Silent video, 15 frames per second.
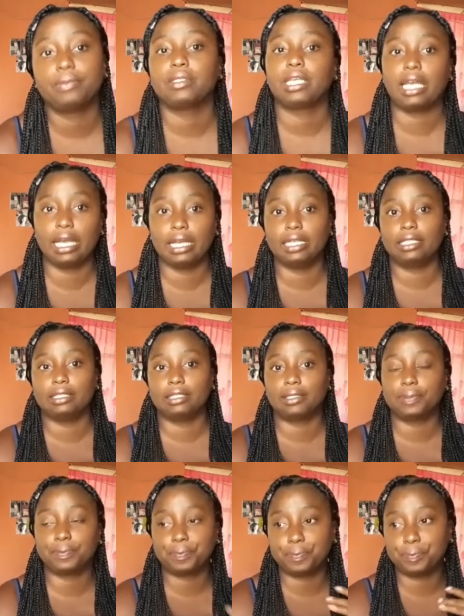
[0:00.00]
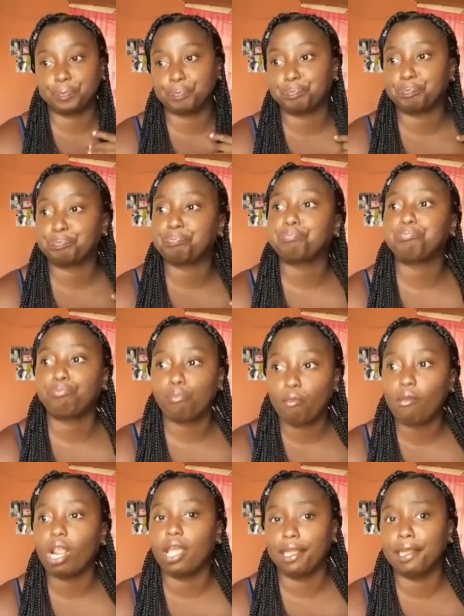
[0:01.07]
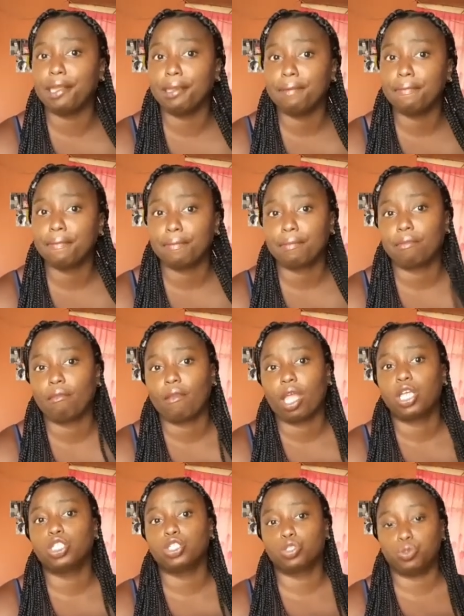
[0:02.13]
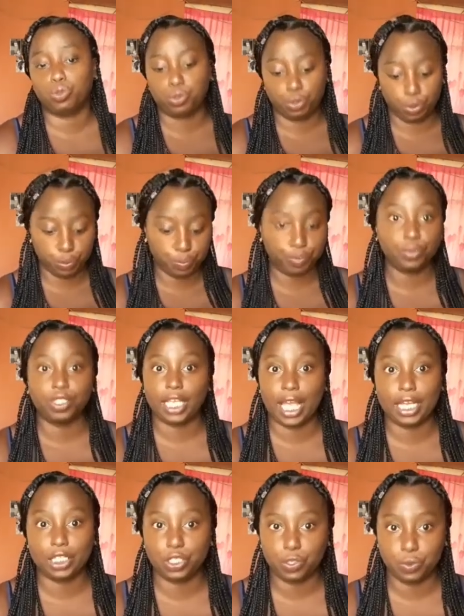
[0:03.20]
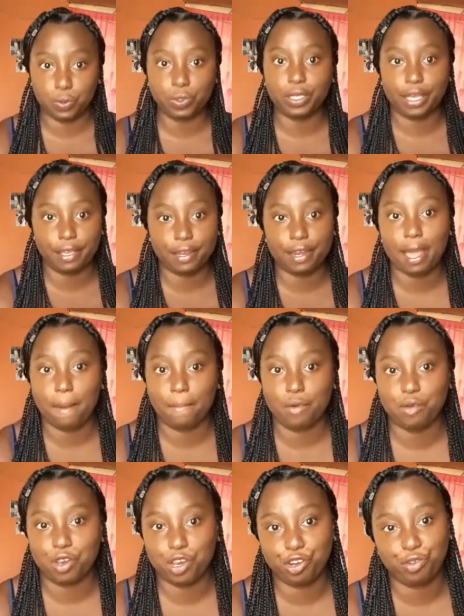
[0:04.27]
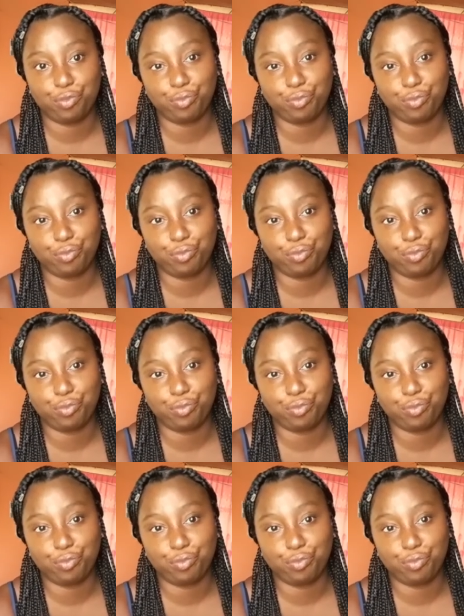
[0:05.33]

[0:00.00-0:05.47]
Guys, yeah, shoot, actually, tell you that I'm weird.